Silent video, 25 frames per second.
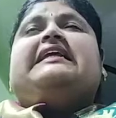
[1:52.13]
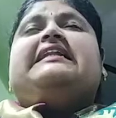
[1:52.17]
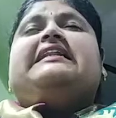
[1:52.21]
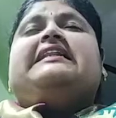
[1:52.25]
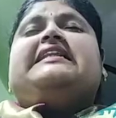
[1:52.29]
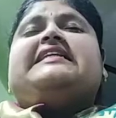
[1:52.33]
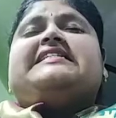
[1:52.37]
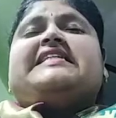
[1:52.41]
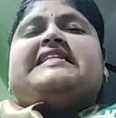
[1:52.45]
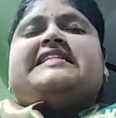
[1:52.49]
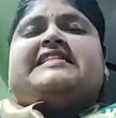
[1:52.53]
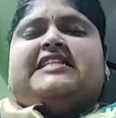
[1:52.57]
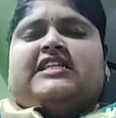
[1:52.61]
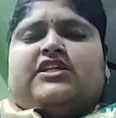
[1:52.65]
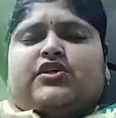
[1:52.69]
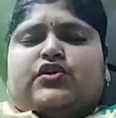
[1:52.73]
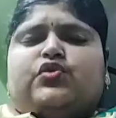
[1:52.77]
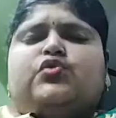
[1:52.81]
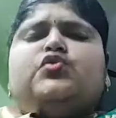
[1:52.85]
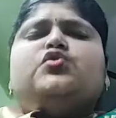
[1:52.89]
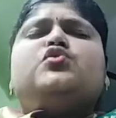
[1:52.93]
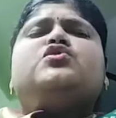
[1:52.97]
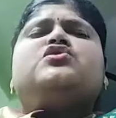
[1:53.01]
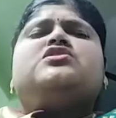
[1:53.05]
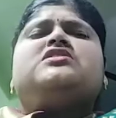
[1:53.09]
This is
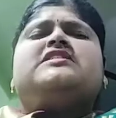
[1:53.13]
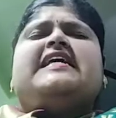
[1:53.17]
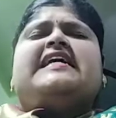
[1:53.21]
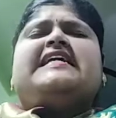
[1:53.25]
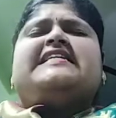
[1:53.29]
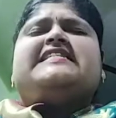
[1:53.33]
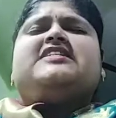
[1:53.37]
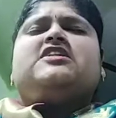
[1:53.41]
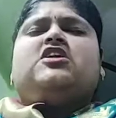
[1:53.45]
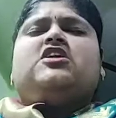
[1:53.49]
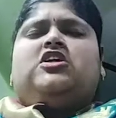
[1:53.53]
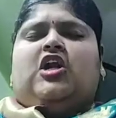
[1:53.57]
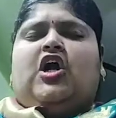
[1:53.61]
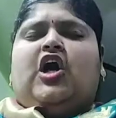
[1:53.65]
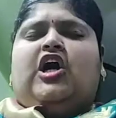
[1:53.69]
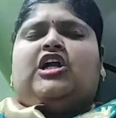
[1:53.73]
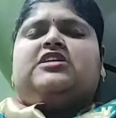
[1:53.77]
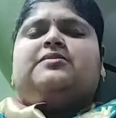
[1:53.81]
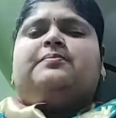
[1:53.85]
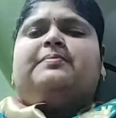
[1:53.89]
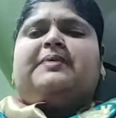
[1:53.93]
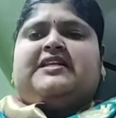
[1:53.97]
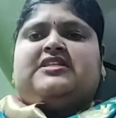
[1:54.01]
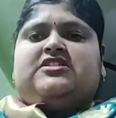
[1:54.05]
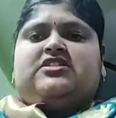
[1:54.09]
used as
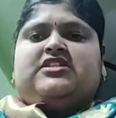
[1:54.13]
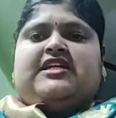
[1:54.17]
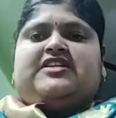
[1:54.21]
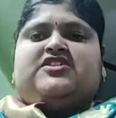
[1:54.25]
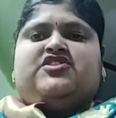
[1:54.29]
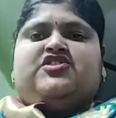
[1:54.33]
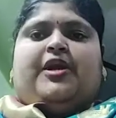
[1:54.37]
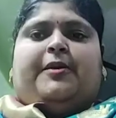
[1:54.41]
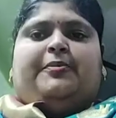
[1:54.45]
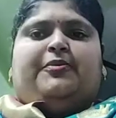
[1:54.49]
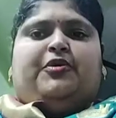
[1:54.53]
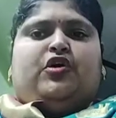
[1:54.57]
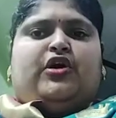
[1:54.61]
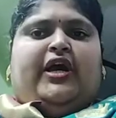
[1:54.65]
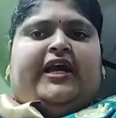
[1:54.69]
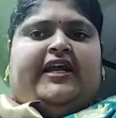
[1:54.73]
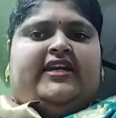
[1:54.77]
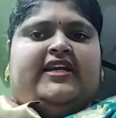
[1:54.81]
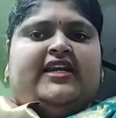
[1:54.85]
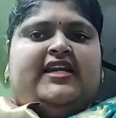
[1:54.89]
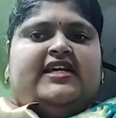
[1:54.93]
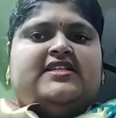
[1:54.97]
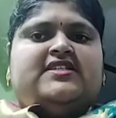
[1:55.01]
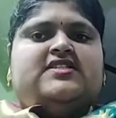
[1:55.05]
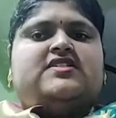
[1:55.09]
clot buster,
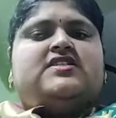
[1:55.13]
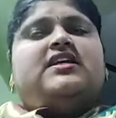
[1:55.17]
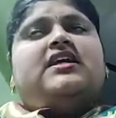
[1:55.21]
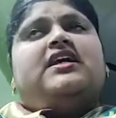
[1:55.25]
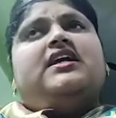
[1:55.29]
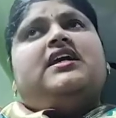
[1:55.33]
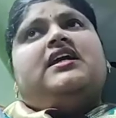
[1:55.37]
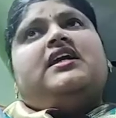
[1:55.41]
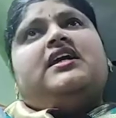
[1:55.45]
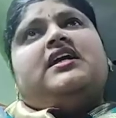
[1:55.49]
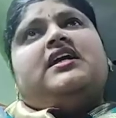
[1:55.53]
streptokinase,